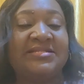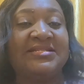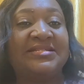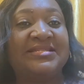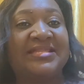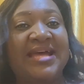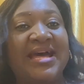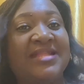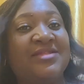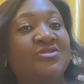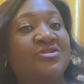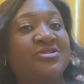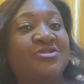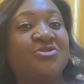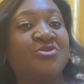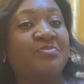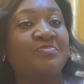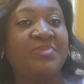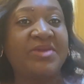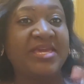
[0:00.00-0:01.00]
the dad does
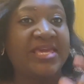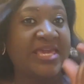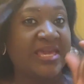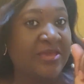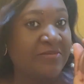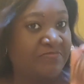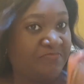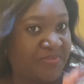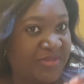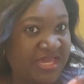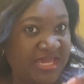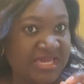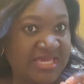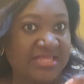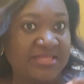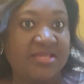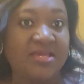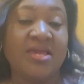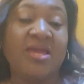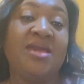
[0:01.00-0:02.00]
not pick a
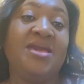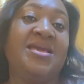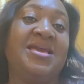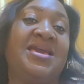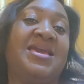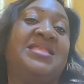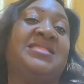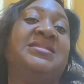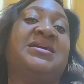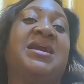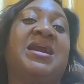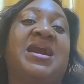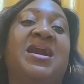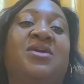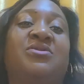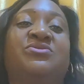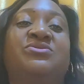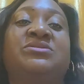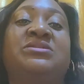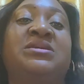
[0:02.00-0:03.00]
pin in the
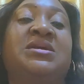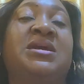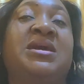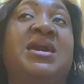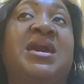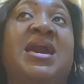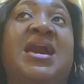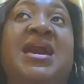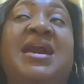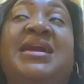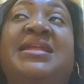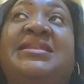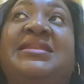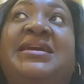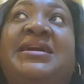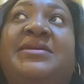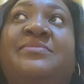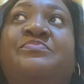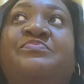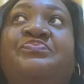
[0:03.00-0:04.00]
house.
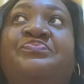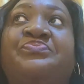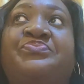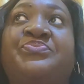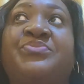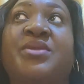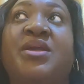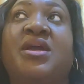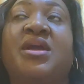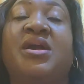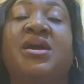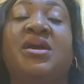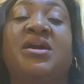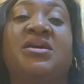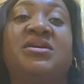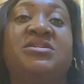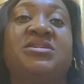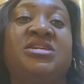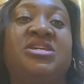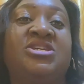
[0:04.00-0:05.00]
And
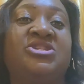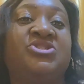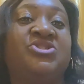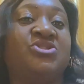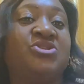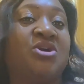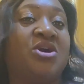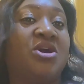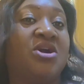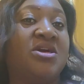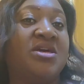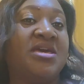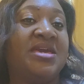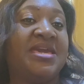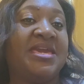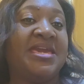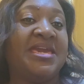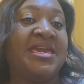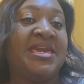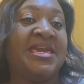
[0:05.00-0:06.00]
he saw
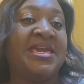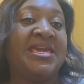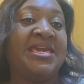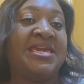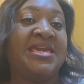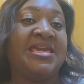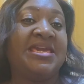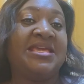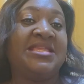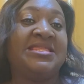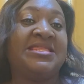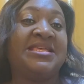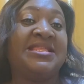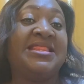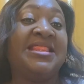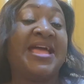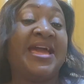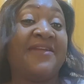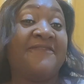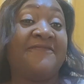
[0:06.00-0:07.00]
the
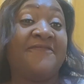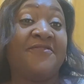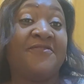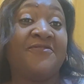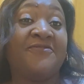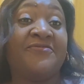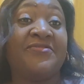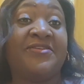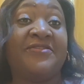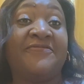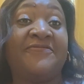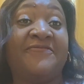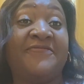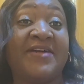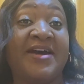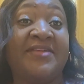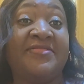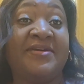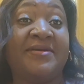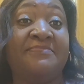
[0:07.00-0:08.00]
life of the
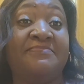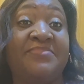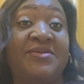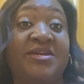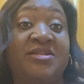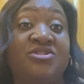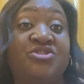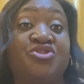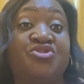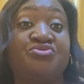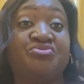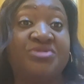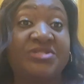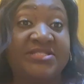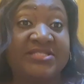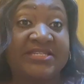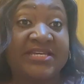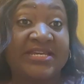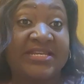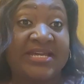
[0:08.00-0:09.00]
father being
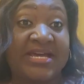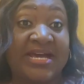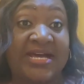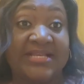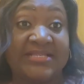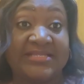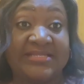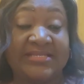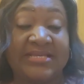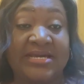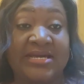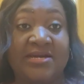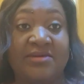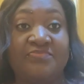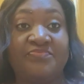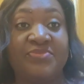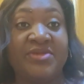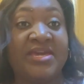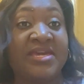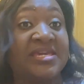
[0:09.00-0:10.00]
treated as
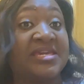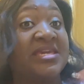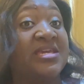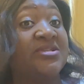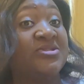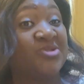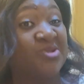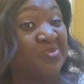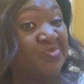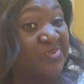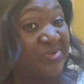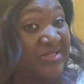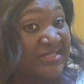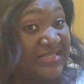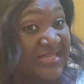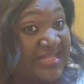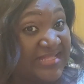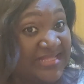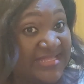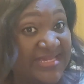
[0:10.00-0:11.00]
a king,
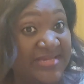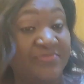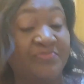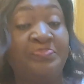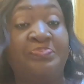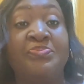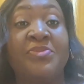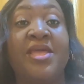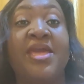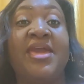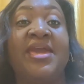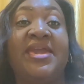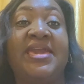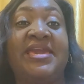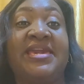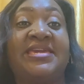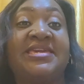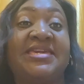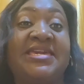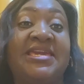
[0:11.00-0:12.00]
supposedly
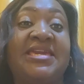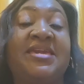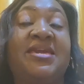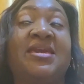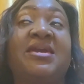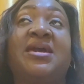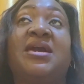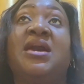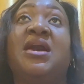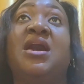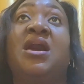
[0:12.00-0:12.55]
a king,